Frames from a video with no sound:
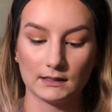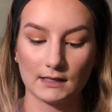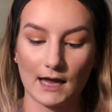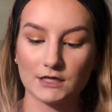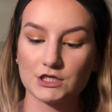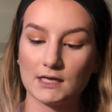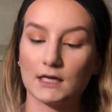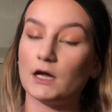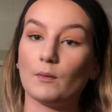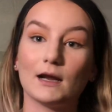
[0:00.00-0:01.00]
Actually,
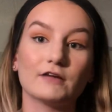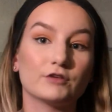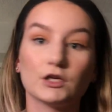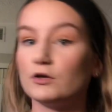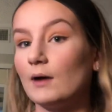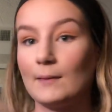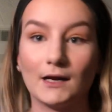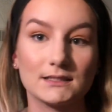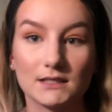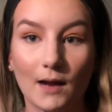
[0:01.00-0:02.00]
you know what? If you do, I'm
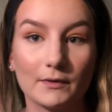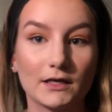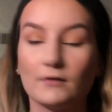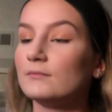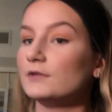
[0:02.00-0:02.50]
not stopping you.